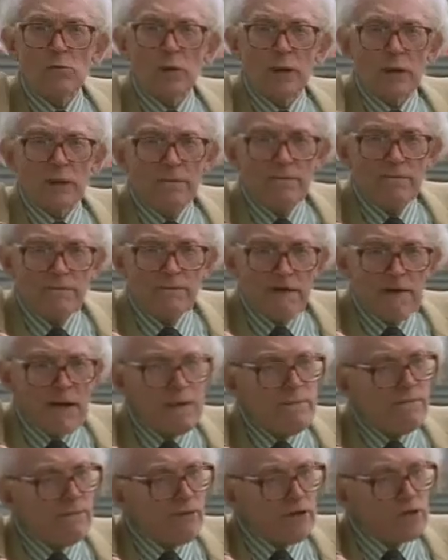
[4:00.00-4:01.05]
was one of the
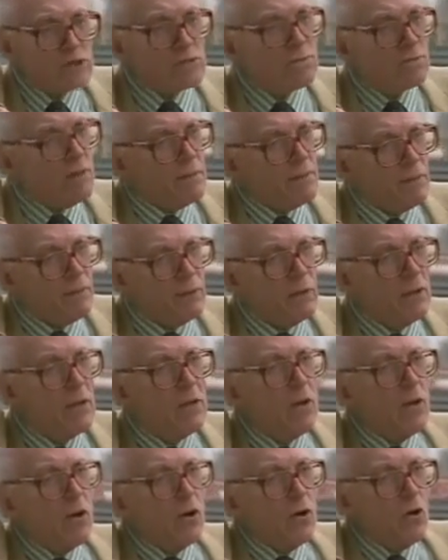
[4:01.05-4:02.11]
very first people
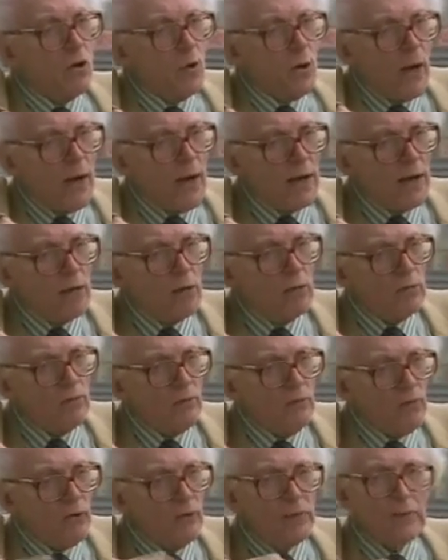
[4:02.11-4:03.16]
who argued
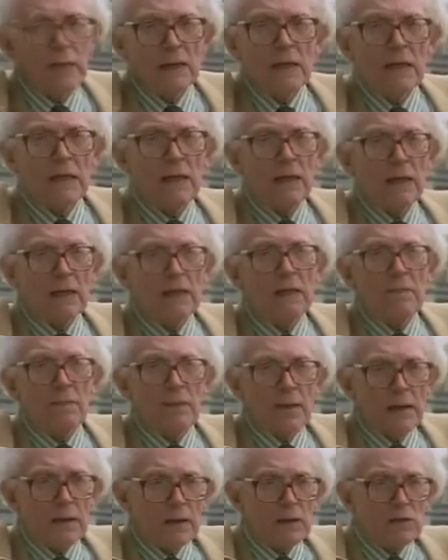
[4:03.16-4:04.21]
for the
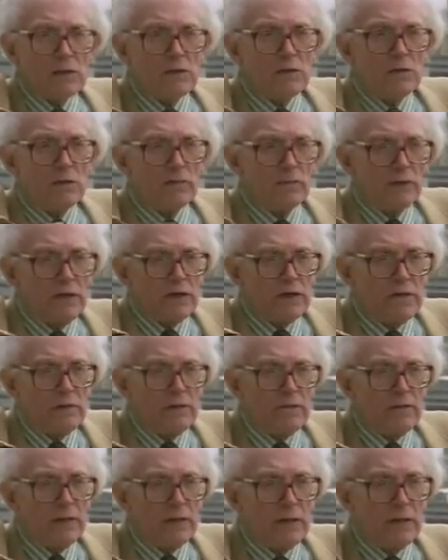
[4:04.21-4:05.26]
independence and freedom
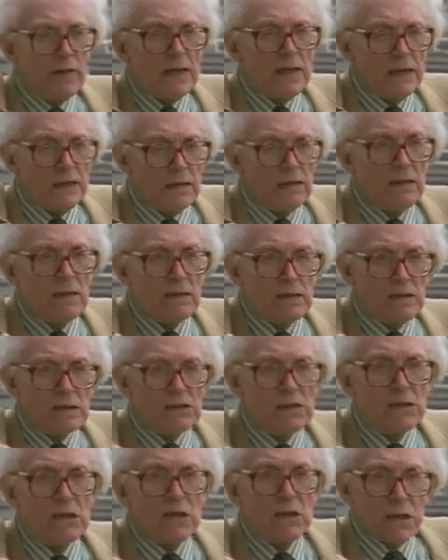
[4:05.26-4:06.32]
of the
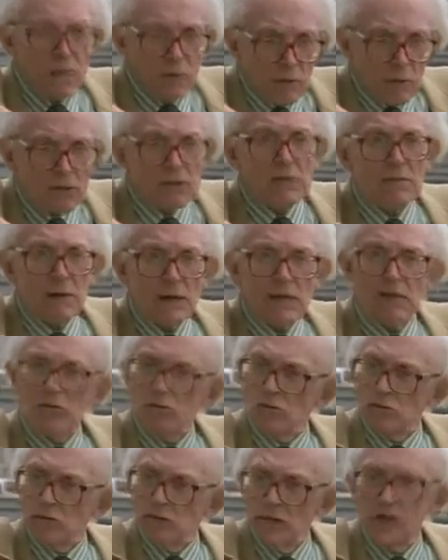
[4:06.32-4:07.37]
Indians. There were some others
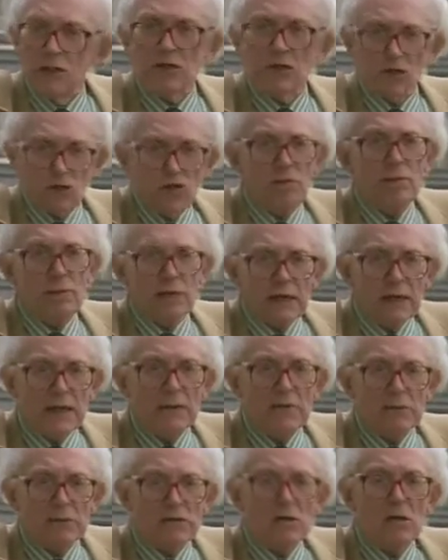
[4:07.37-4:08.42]
who did it too, but
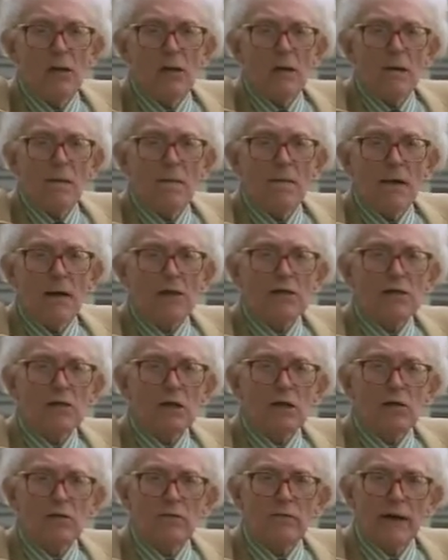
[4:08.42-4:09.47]
he was amongst
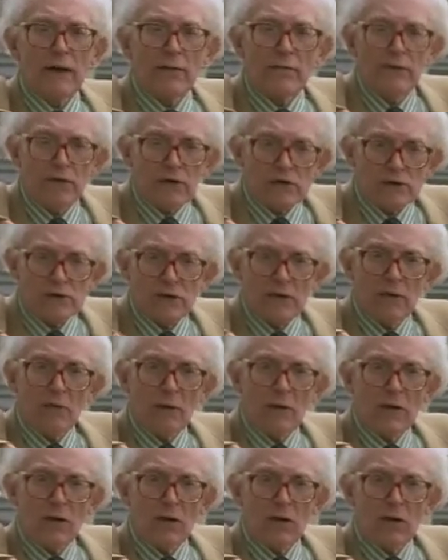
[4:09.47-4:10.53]
those very first. And then
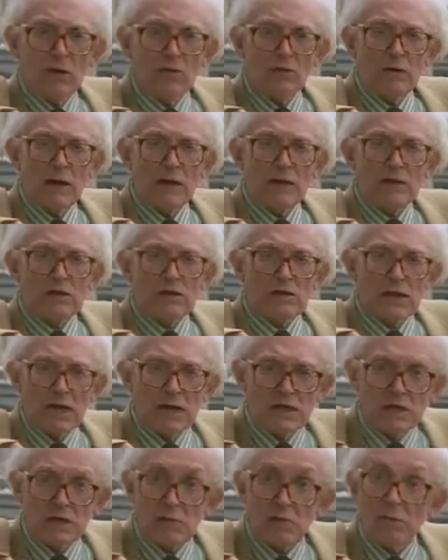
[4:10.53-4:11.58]
when he got to the United
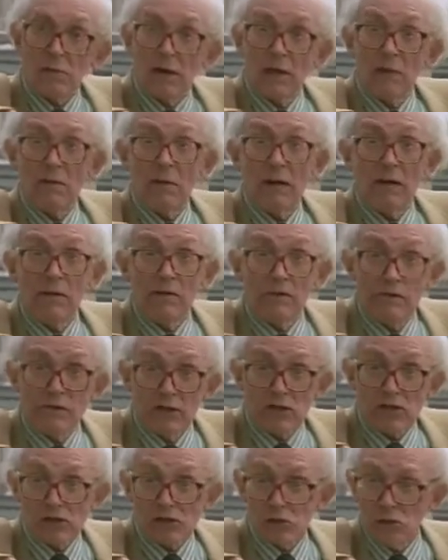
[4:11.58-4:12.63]
States, he was one of the very
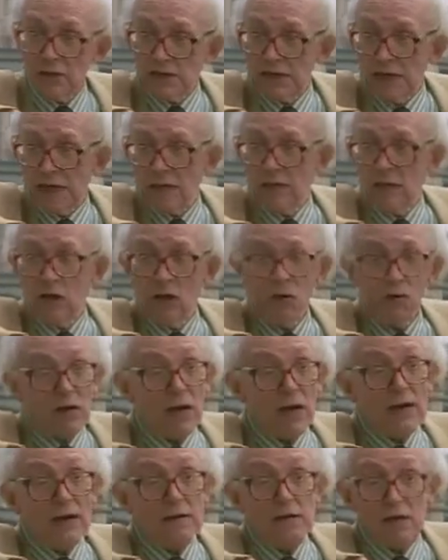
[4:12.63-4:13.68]
first to attack the whole
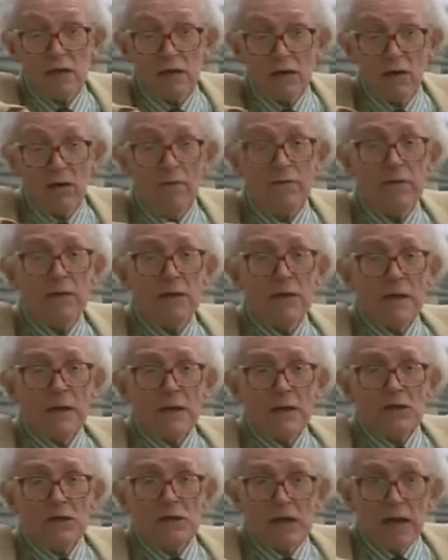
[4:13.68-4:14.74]
idea of
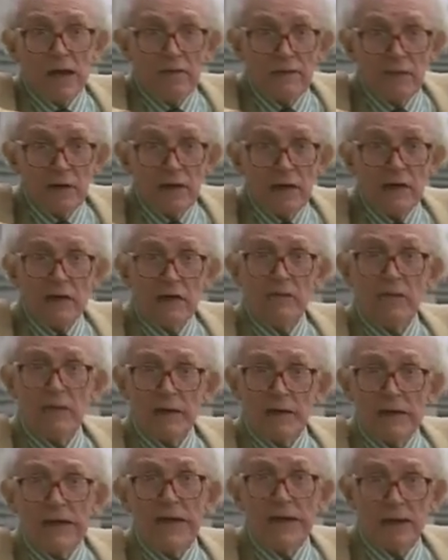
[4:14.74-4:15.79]
slavery. And if
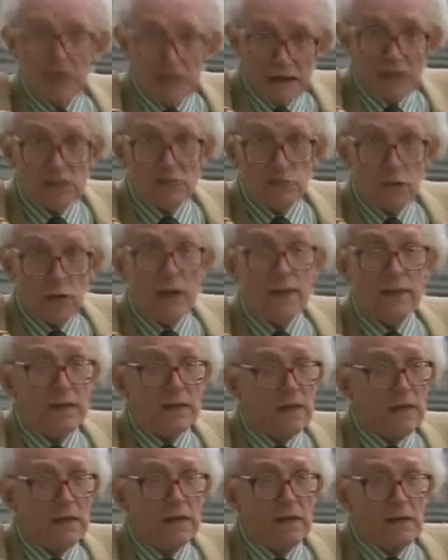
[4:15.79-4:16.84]
he'd had his way,
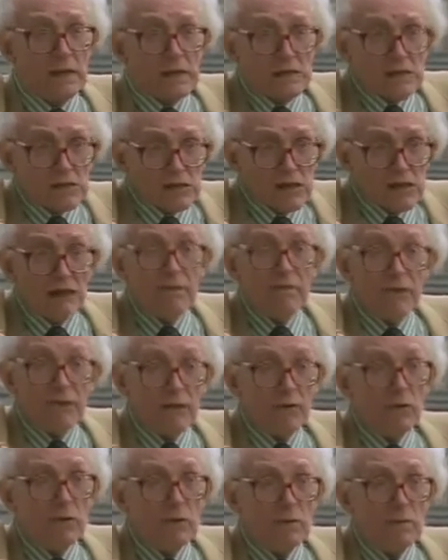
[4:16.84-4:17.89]
the
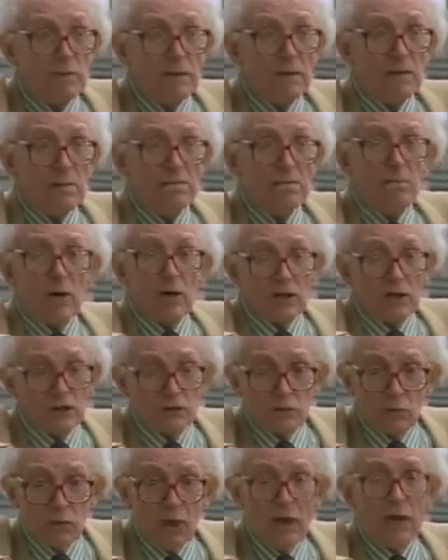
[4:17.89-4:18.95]
slavery would have been
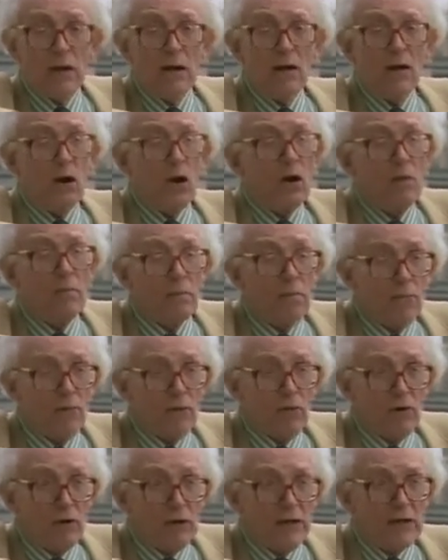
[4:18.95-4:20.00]
abolished way long
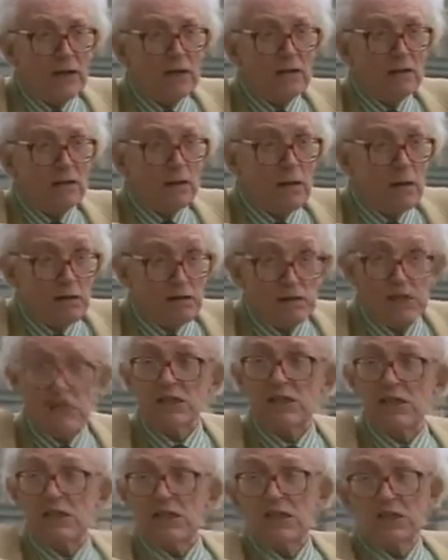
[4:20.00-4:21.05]
before it, uh,
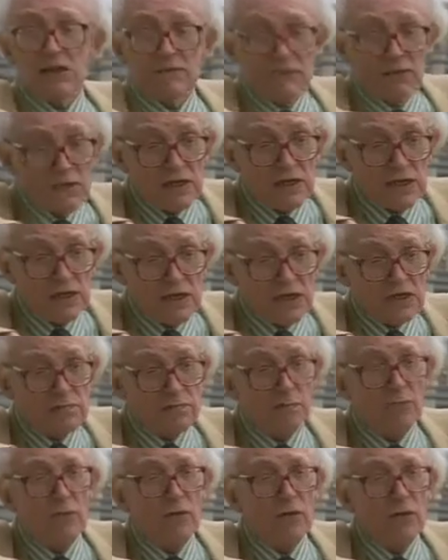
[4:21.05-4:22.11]
60, 70 years
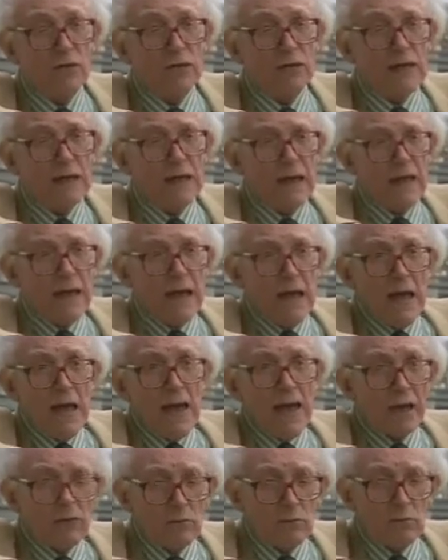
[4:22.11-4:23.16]
before the
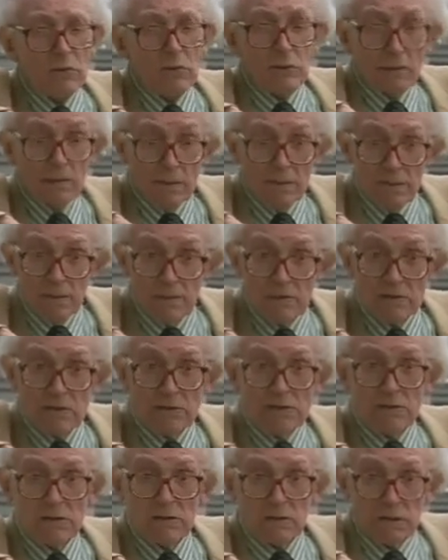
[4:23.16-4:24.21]
act the,
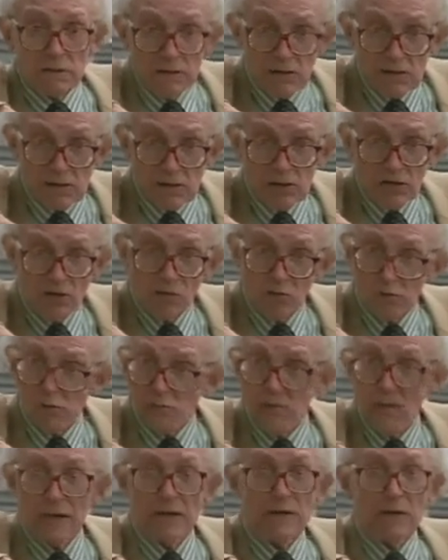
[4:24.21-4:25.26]
the, the decision
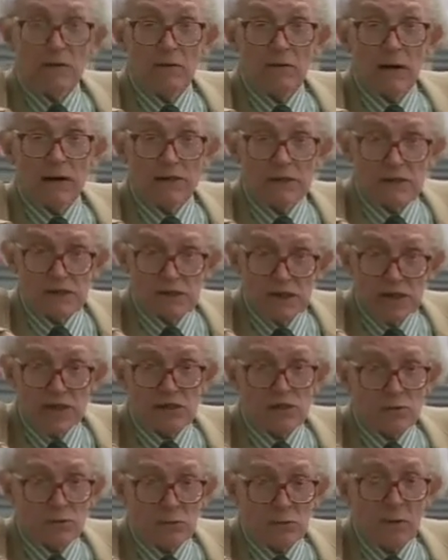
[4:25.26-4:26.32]
was made in the United
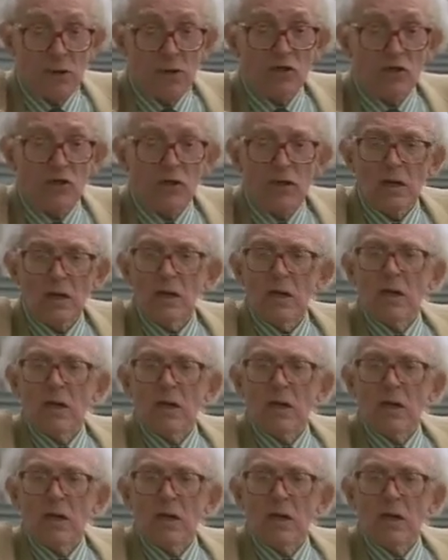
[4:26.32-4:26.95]
States to abolish it.